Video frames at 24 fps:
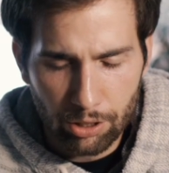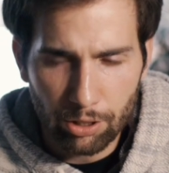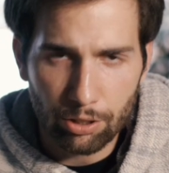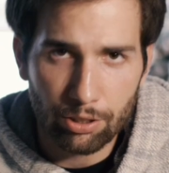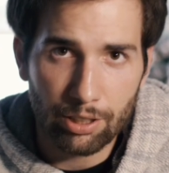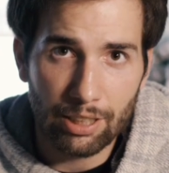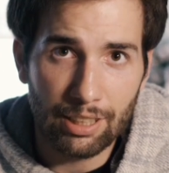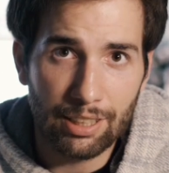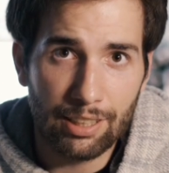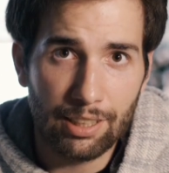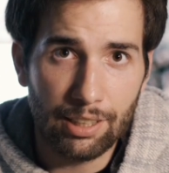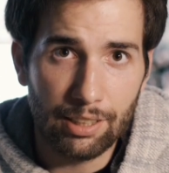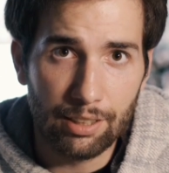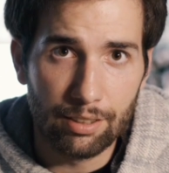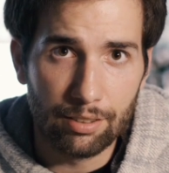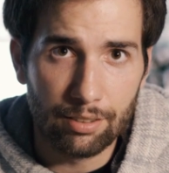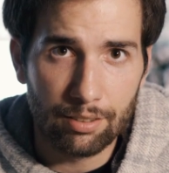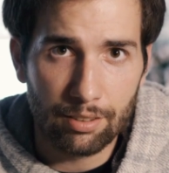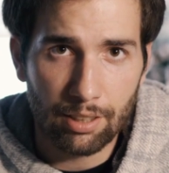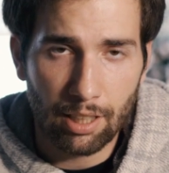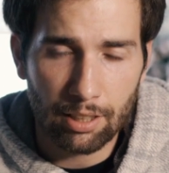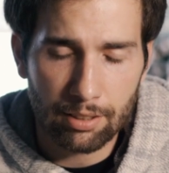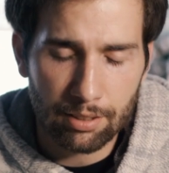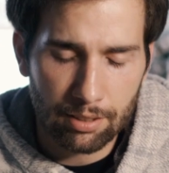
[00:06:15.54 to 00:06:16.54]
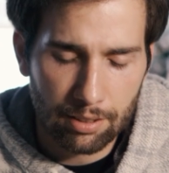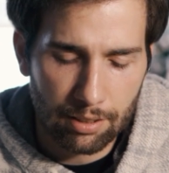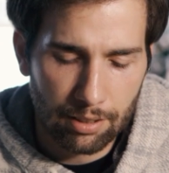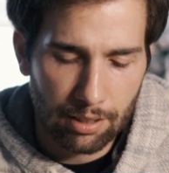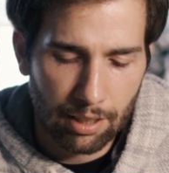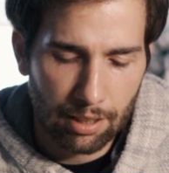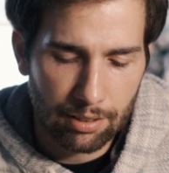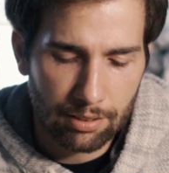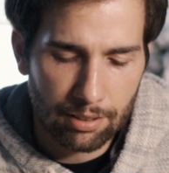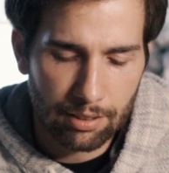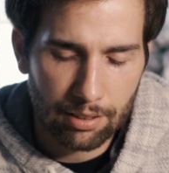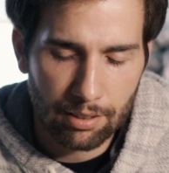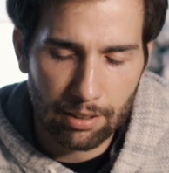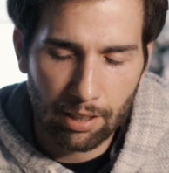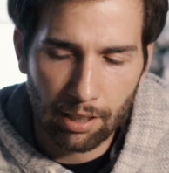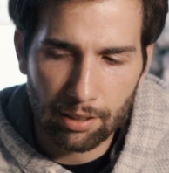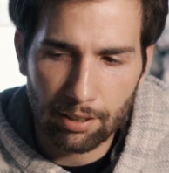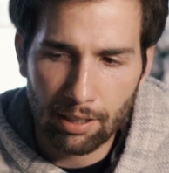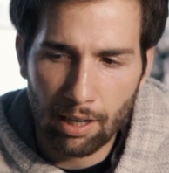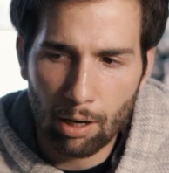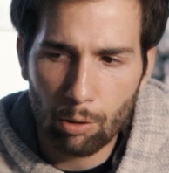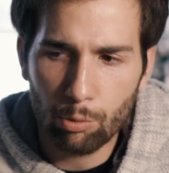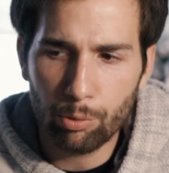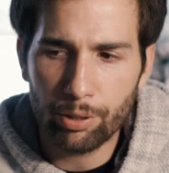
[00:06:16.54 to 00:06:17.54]
sink in. That's
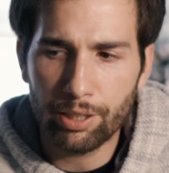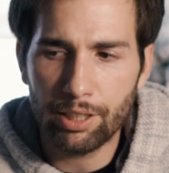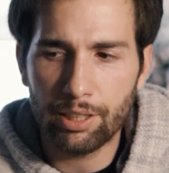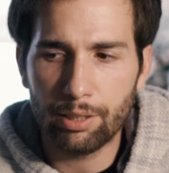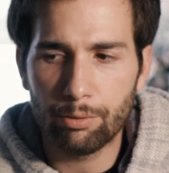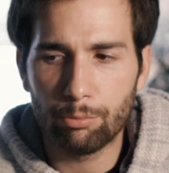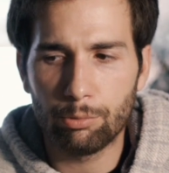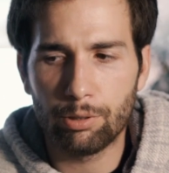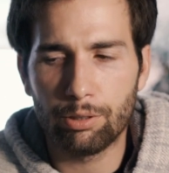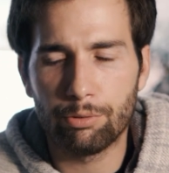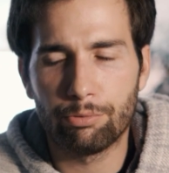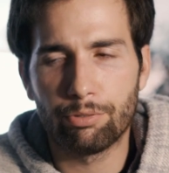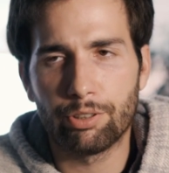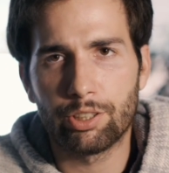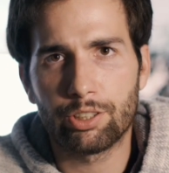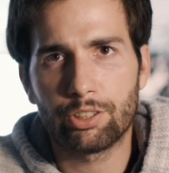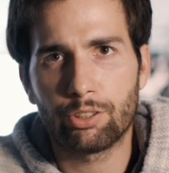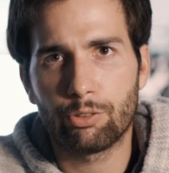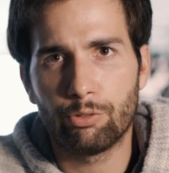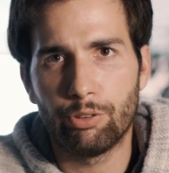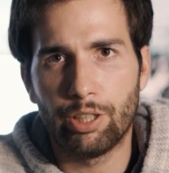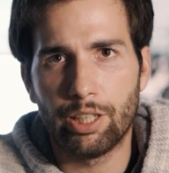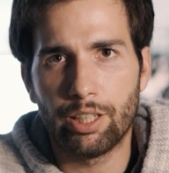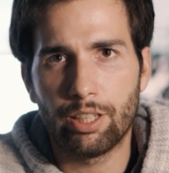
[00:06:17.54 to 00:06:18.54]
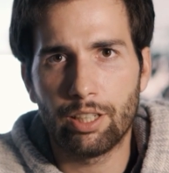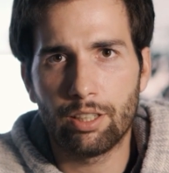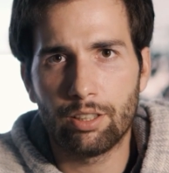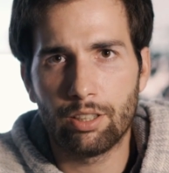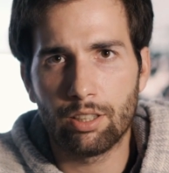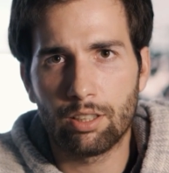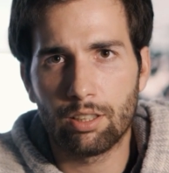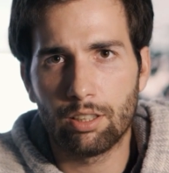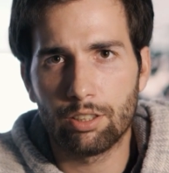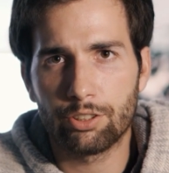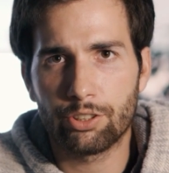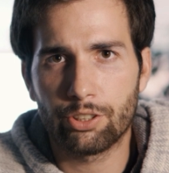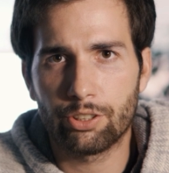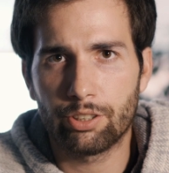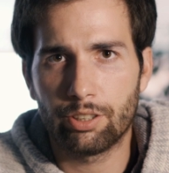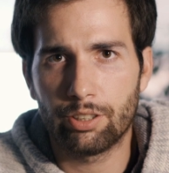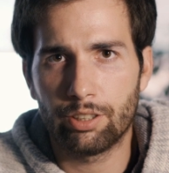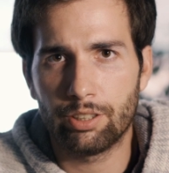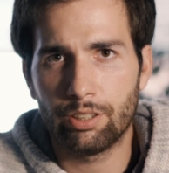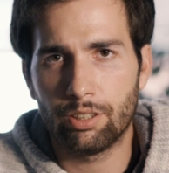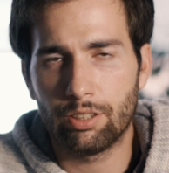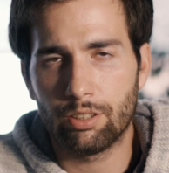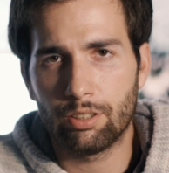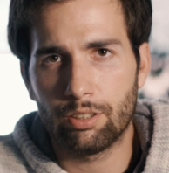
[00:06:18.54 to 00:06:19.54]
how we first created the
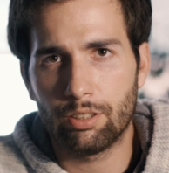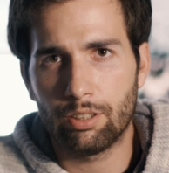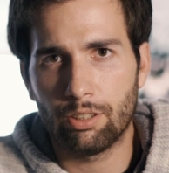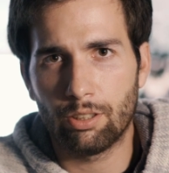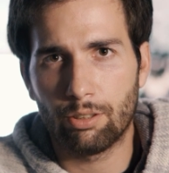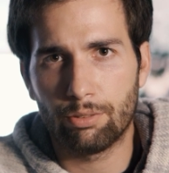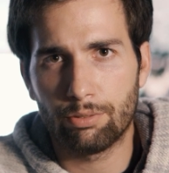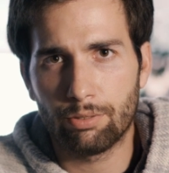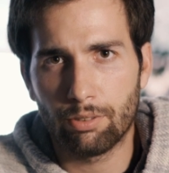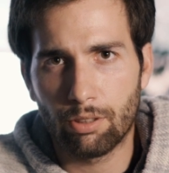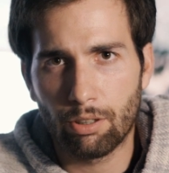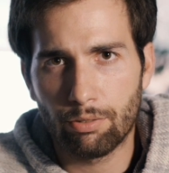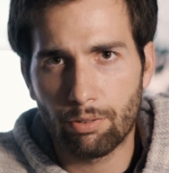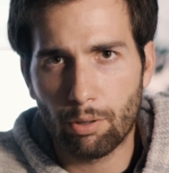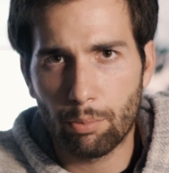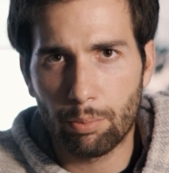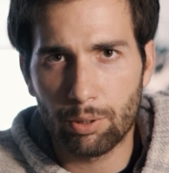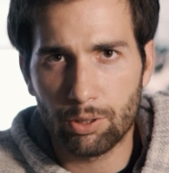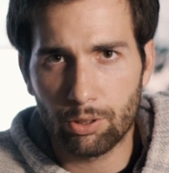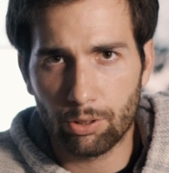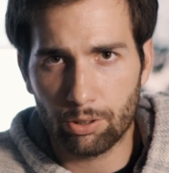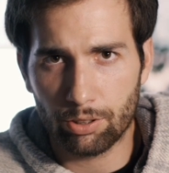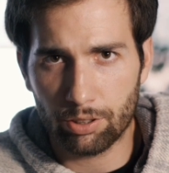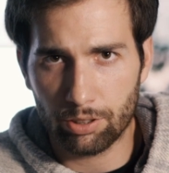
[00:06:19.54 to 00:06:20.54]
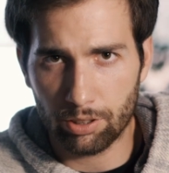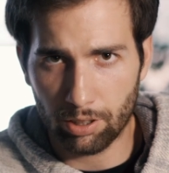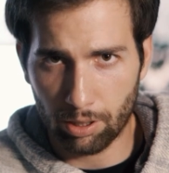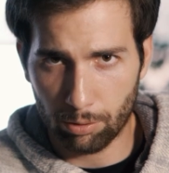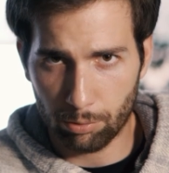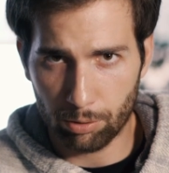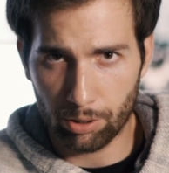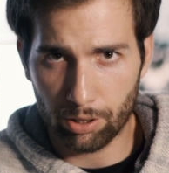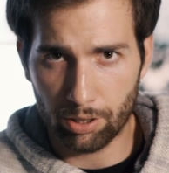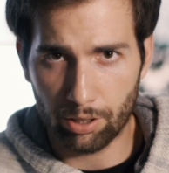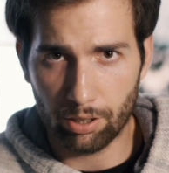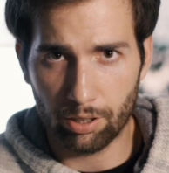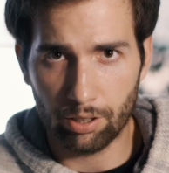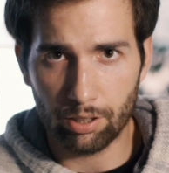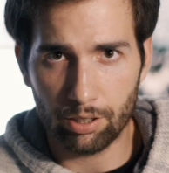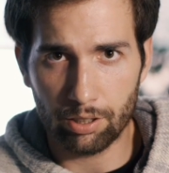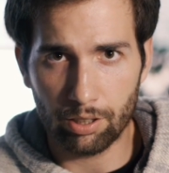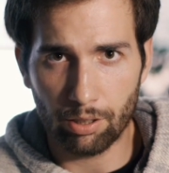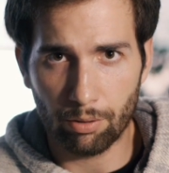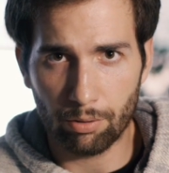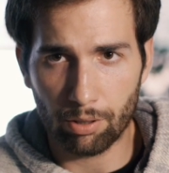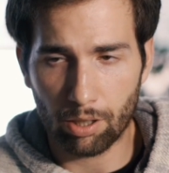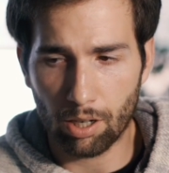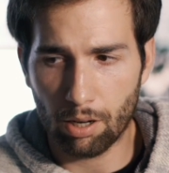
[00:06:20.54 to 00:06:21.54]
culture of open source in
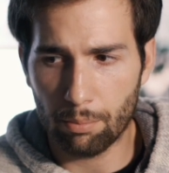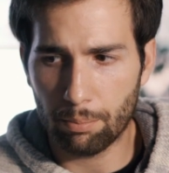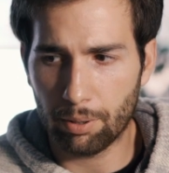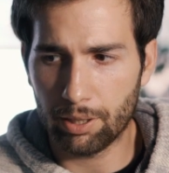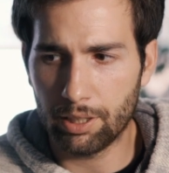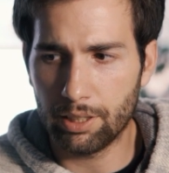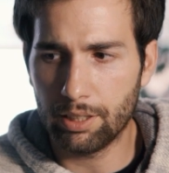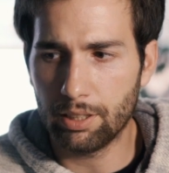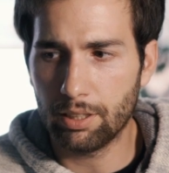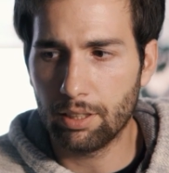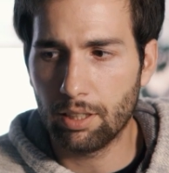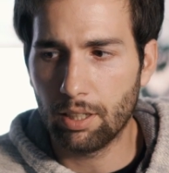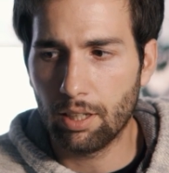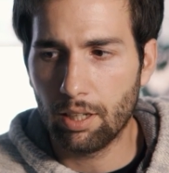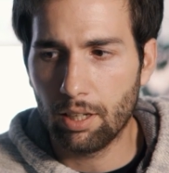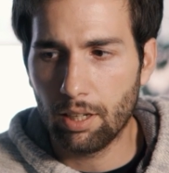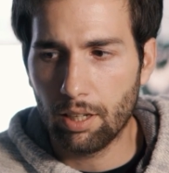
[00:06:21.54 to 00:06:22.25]
our company.